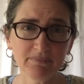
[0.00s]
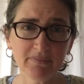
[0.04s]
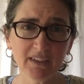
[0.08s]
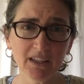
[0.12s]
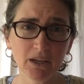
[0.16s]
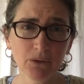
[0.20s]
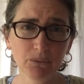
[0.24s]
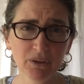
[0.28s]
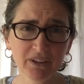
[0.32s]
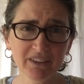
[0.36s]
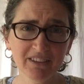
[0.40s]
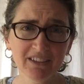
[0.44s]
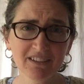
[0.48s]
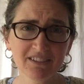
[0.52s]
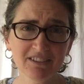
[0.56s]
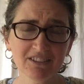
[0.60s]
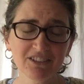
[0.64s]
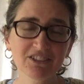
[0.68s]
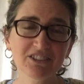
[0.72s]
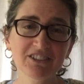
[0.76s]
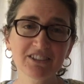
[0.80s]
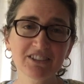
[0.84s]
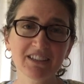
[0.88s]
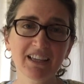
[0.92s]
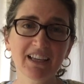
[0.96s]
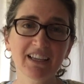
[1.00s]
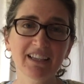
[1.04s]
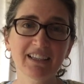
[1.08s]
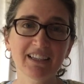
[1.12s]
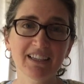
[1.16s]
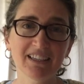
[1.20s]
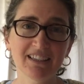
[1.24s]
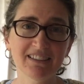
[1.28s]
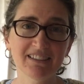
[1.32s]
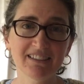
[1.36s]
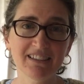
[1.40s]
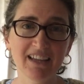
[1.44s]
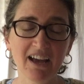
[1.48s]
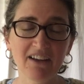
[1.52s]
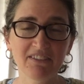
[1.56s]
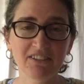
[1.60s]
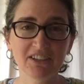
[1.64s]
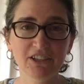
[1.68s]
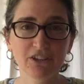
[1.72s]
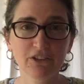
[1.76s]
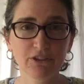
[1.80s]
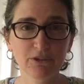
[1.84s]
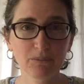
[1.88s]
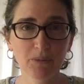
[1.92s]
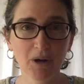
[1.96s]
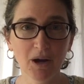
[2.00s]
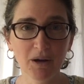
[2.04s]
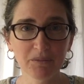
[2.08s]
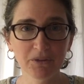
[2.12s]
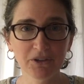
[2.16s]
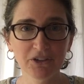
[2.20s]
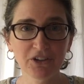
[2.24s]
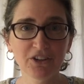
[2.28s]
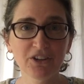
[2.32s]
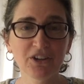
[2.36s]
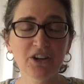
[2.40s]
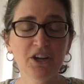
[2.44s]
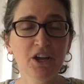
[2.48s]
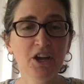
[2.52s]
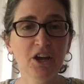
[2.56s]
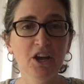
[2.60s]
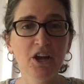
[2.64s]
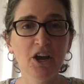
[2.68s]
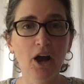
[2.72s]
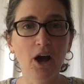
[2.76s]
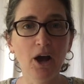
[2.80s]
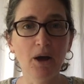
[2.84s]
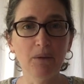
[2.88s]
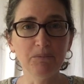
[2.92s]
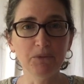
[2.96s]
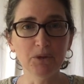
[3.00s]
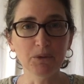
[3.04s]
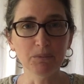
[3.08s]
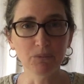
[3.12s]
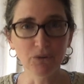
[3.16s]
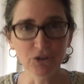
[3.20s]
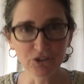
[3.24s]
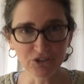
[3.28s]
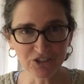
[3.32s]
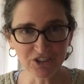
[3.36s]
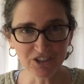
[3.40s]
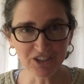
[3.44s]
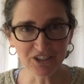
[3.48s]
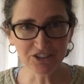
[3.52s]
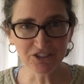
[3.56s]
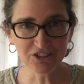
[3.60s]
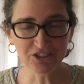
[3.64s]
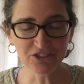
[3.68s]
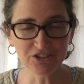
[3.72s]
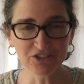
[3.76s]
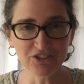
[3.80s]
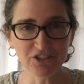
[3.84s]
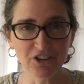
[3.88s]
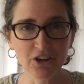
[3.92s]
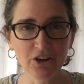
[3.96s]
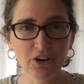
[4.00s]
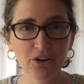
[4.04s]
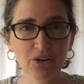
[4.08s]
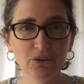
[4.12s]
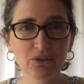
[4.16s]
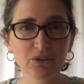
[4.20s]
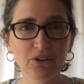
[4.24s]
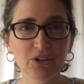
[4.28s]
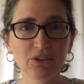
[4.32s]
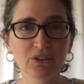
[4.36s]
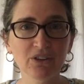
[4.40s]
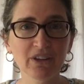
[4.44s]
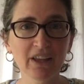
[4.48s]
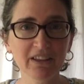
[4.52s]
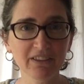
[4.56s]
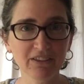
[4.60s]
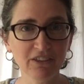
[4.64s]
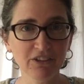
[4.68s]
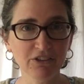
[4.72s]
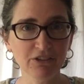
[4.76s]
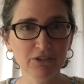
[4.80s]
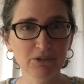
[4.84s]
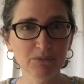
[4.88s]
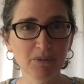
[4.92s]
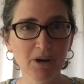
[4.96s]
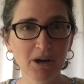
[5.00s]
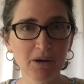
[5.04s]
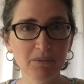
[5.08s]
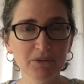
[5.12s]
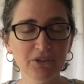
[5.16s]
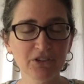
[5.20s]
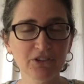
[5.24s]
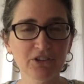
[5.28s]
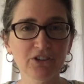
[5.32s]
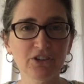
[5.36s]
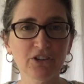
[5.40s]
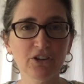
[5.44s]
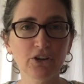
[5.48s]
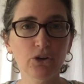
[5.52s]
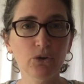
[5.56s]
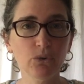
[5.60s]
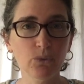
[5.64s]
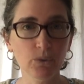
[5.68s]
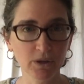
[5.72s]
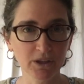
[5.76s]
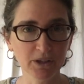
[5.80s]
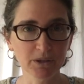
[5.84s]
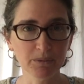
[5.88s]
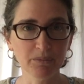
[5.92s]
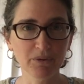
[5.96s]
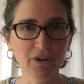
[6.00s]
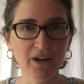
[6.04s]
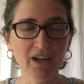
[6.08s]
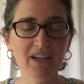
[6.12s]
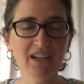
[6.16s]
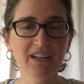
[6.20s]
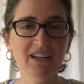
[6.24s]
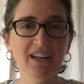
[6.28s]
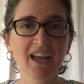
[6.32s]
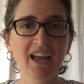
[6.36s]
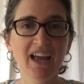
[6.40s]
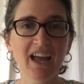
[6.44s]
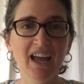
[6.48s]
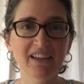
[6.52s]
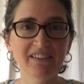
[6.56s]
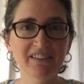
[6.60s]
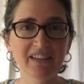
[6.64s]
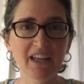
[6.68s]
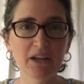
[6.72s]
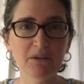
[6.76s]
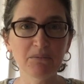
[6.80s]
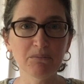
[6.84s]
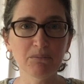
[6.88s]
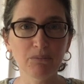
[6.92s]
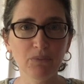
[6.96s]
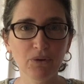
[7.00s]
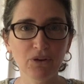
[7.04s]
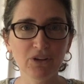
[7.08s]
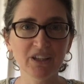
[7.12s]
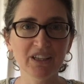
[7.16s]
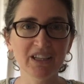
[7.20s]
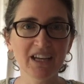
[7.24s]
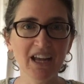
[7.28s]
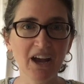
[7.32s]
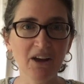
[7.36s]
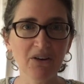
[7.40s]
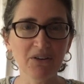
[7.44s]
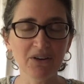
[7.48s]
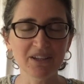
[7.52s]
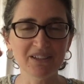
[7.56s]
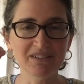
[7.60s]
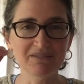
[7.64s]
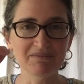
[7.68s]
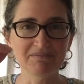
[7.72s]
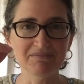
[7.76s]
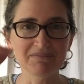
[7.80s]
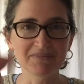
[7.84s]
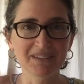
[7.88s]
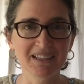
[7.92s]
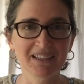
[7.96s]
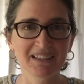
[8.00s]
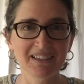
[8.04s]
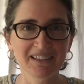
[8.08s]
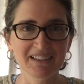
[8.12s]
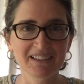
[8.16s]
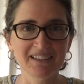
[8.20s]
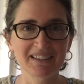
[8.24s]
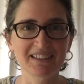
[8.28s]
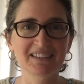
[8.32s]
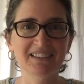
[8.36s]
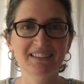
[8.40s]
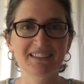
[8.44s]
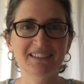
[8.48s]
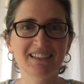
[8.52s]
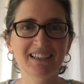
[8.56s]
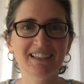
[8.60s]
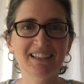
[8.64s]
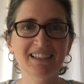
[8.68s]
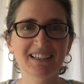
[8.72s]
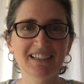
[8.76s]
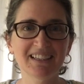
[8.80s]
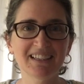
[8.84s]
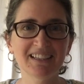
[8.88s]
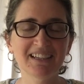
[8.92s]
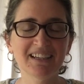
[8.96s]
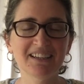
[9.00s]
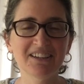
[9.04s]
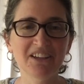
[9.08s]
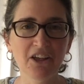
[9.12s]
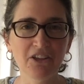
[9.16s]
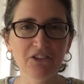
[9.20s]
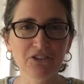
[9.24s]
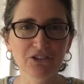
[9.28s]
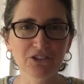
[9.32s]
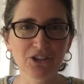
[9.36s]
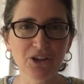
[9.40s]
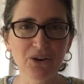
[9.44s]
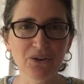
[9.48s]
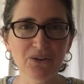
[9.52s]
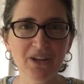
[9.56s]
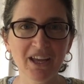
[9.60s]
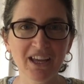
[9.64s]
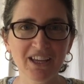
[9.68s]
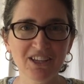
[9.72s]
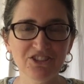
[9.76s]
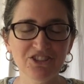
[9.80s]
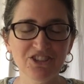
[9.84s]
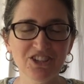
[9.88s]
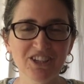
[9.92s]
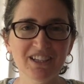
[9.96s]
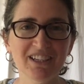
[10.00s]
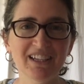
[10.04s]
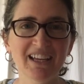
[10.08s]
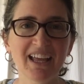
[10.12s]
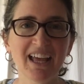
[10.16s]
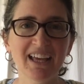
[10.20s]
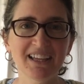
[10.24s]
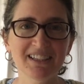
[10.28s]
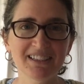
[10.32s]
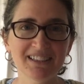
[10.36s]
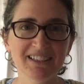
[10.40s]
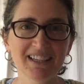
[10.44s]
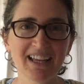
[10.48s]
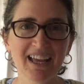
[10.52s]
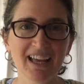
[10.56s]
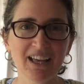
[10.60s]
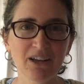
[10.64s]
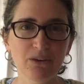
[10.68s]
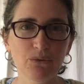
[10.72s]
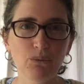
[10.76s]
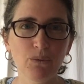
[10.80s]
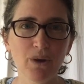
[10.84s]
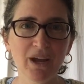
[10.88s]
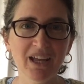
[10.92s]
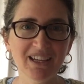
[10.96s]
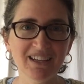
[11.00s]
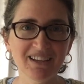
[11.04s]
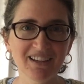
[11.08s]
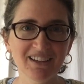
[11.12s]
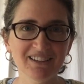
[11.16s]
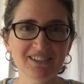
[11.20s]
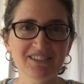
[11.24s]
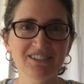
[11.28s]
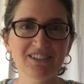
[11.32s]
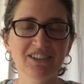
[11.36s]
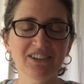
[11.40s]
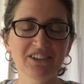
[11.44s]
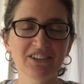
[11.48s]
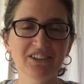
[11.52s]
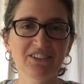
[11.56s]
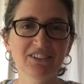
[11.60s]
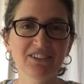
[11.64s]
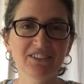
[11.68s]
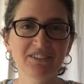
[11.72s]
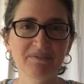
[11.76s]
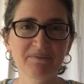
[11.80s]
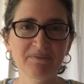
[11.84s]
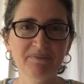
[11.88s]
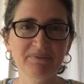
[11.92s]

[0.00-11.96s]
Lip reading: And what this looks like is having a thermometer. You push it into your dough, you let the thermometer equilibrate, and then pull it out and stick it in another location and wait until